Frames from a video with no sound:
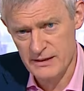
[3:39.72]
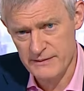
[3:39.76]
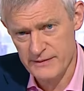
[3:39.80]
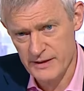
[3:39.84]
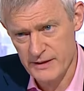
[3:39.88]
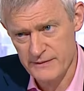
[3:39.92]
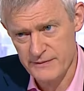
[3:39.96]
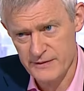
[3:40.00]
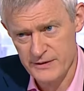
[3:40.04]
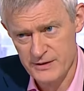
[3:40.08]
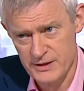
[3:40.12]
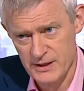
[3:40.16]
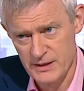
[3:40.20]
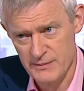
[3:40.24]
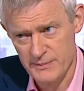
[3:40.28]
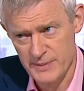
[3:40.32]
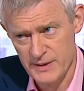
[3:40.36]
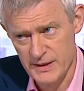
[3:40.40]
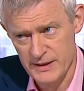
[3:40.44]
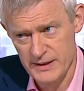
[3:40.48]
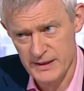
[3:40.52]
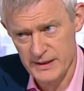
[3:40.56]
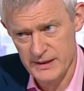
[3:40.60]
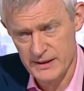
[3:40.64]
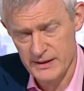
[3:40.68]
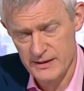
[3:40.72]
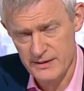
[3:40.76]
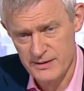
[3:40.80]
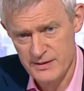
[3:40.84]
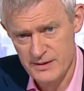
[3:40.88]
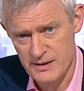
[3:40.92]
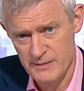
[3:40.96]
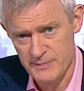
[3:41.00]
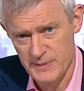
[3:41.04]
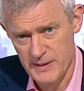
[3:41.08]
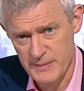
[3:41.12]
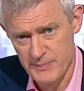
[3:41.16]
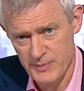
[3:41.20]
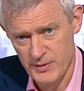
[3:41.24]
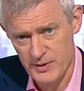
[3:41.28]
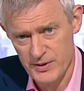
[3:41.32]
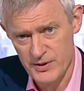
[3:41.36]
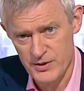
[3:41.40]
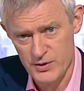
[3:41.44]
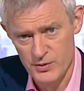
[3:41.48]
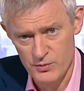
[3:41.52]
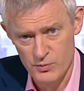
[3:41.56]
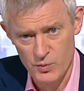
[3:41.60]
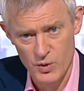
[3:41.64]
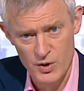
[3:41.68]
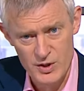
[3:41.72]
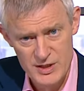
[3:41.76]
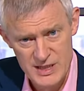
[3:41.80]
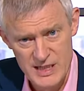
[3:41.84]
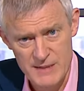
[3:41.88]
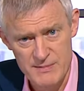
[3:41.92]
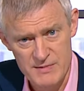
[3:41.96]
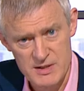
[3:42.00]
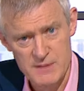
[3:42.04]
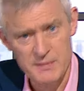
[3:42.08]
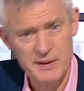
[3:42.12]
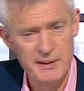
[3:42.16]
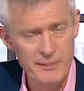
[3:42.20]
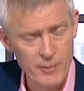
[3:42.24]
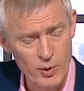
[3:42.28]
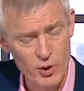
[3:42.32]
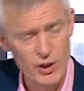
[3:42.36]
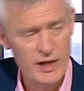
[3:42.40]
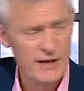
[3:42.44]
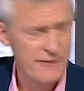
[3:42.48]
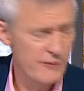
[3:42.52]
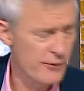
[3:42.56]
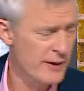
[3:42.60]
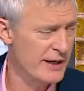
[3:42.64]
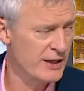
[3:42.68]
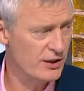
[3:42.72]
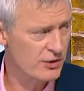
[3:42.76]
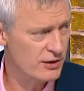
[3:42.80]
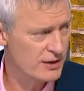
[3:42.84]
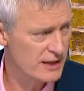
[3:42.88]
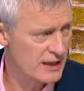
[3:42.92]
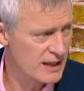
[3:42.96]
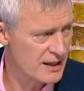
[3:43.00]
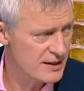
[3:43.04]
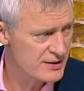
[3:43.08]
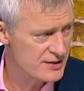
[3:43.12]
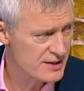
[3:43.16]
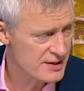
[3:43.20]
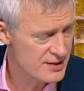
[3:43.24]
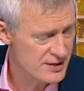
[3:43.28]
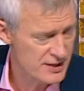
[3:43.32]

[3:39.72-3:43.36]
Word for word: to vote for Trump, are they? Those the people who want him to be more left wing on Gaza.